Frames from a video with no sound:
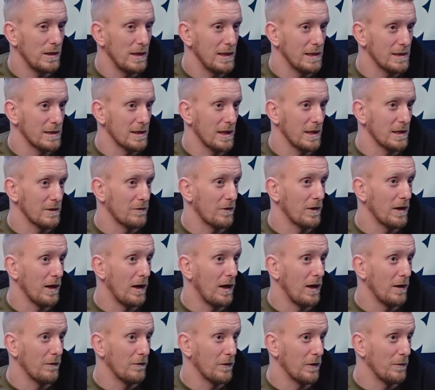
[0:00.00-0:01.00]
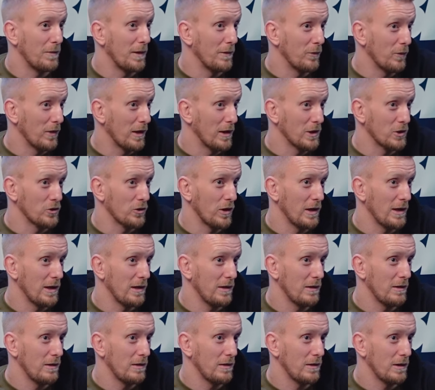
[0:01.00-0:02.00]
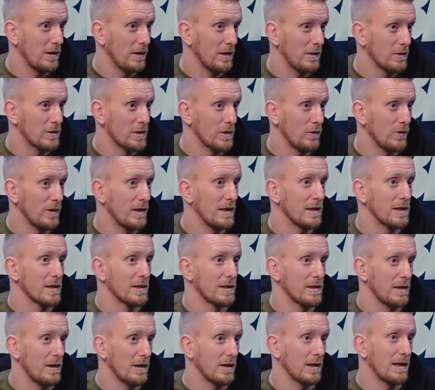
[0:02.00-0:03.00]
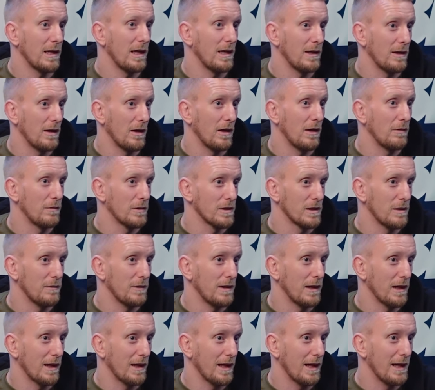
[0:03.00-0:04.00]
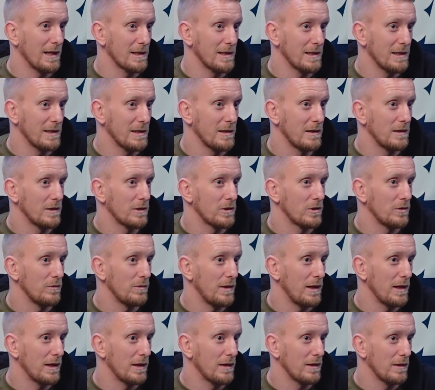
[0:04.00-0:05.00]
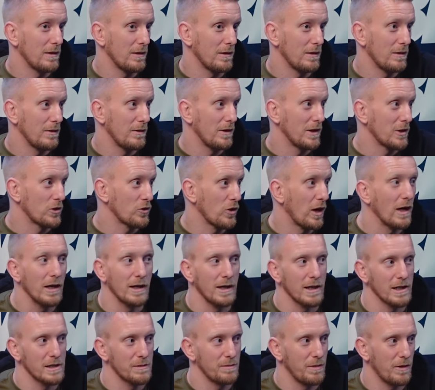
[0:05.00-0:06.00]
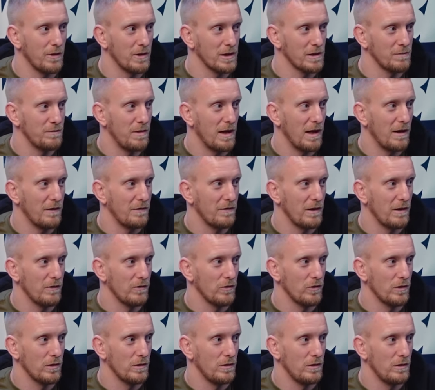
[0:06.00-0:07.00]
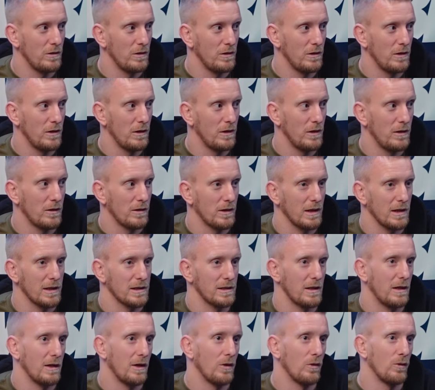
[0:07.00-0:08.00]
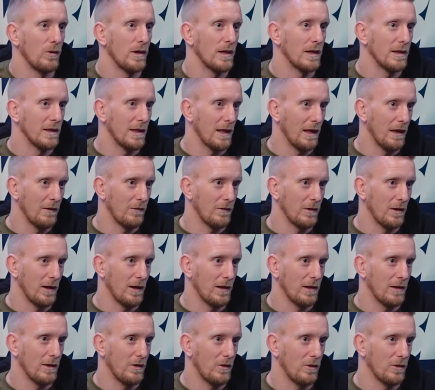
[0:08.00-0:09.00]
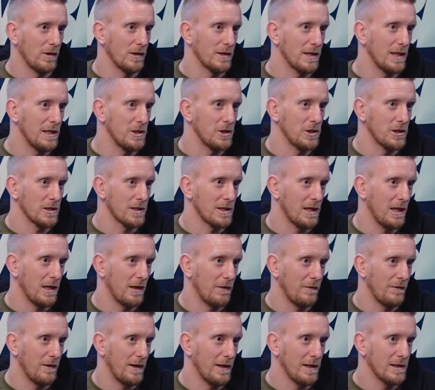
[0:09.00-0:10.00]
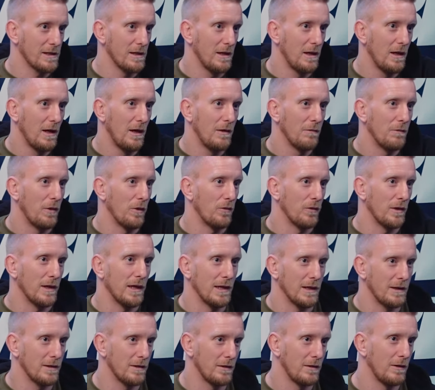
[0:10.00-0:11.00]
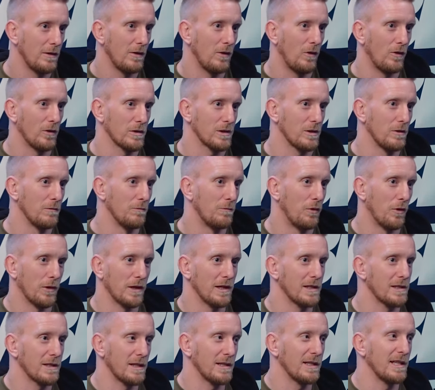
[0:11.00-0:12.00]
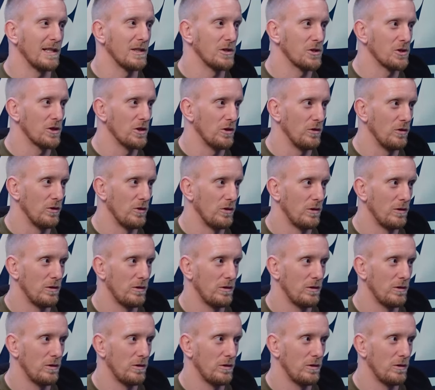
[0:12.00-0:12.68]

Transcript: inside, it's very hard for the people that are training, you know. So we need to start getting the numbers up in the classes to make the training experience better for everyone. Okay, because I know we can deliver like on the teaching side of things, but we need also bodies to teach too.